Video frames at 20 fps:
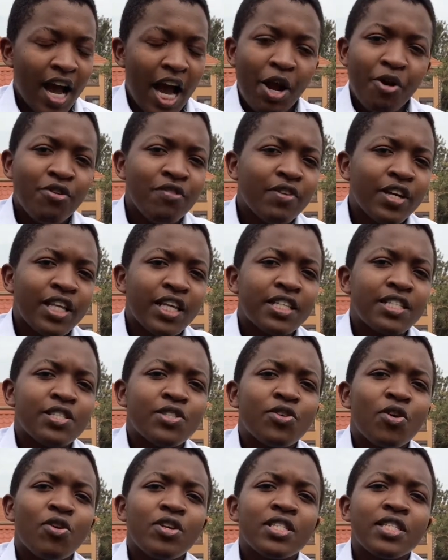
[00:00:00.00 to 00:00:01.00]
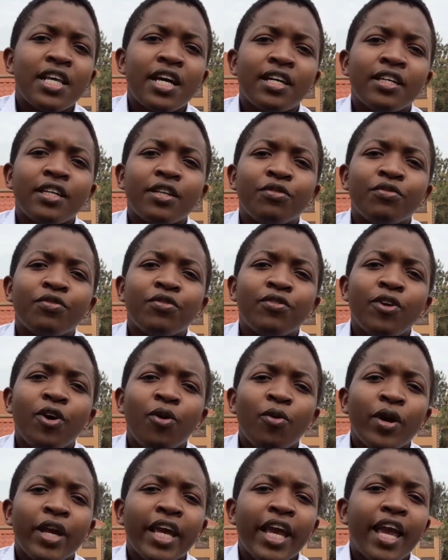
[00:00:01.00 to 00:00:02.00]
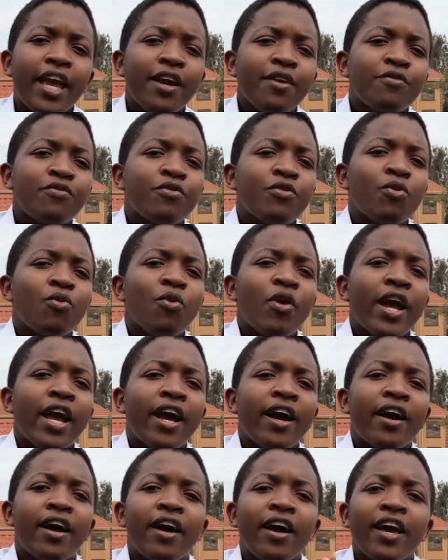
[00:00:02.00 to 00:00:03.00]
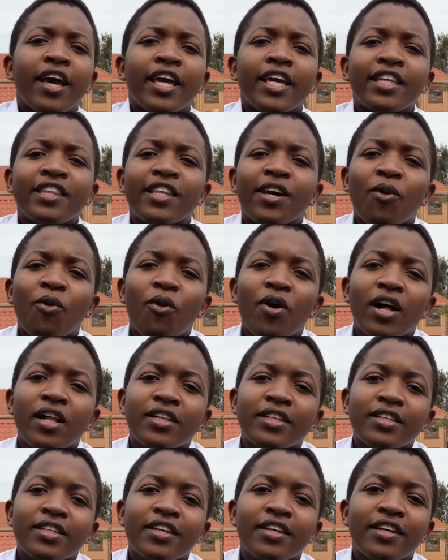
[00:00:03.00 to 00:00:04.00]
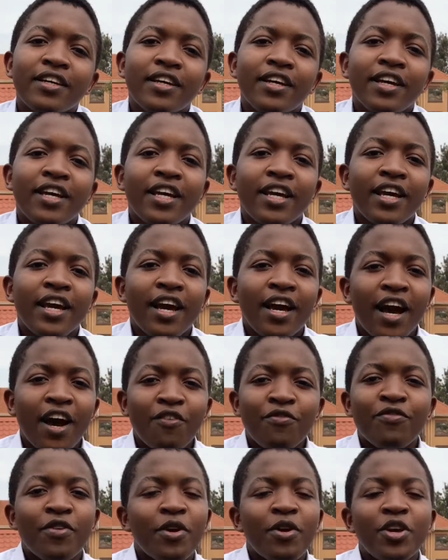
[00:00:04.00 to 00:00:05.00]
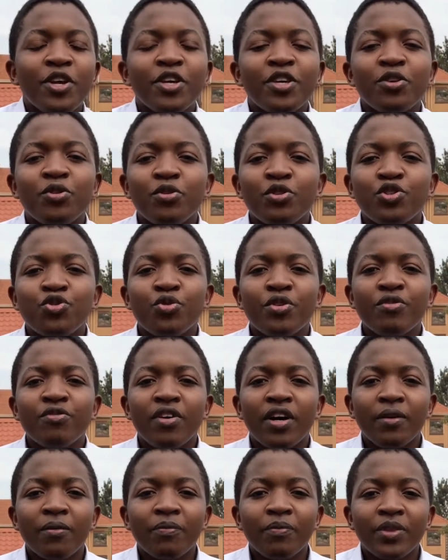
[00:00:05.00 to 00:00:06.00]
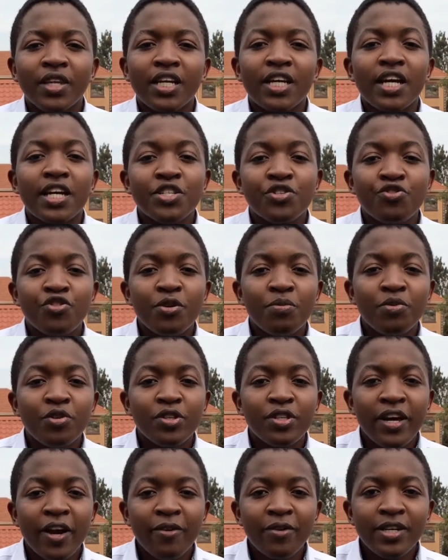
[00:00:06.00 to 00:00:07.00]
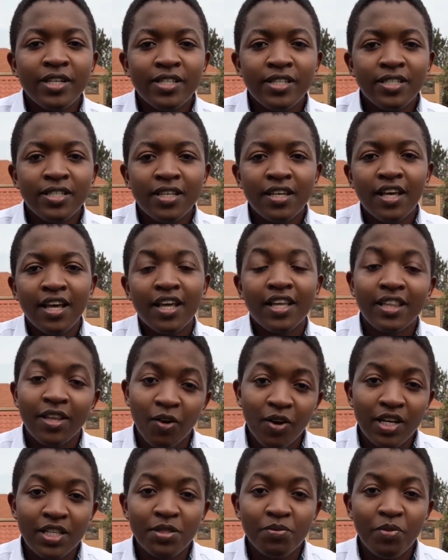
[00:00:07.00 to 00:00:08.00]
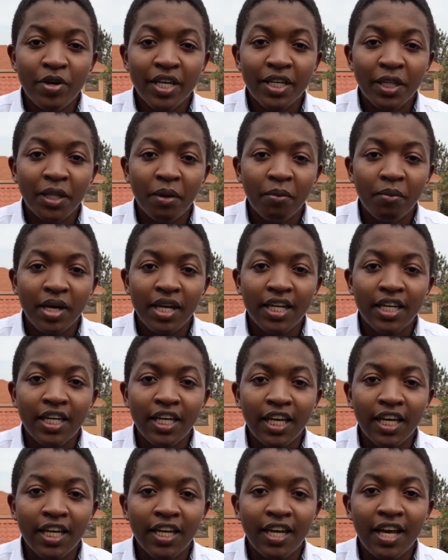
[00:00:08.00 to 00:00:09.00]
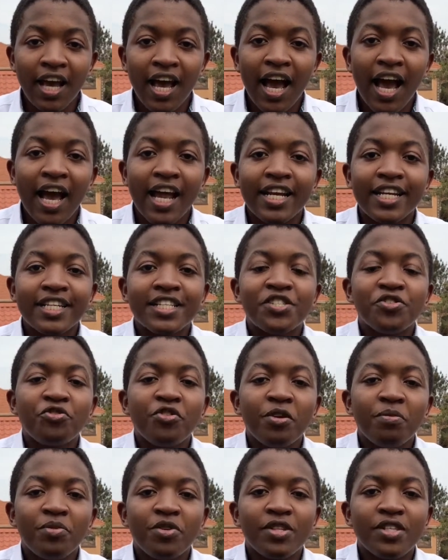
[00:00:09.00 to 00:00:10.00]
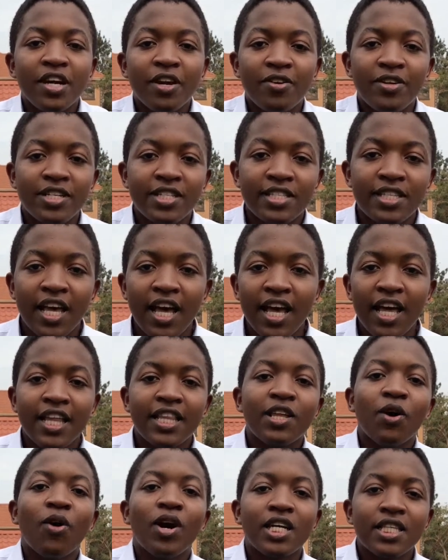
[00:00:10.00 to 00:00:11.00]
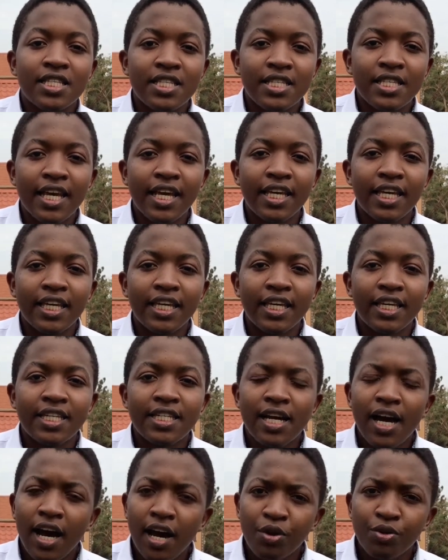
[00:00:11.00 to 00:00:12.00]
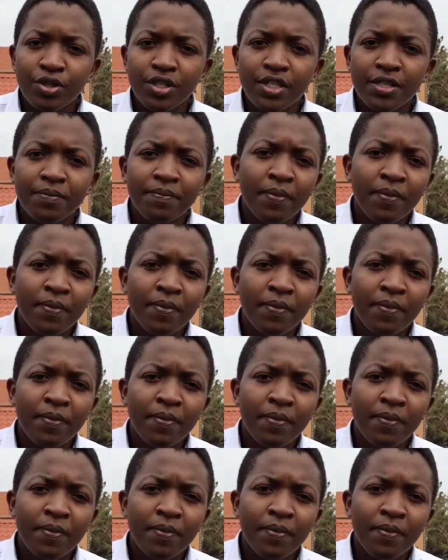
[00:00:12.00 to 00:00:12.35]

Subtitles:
A river that is constantly flowing everywhere in the world. A very huge river that has tributaries, the ones bringing the money in, and distributaries, the ones taking it out.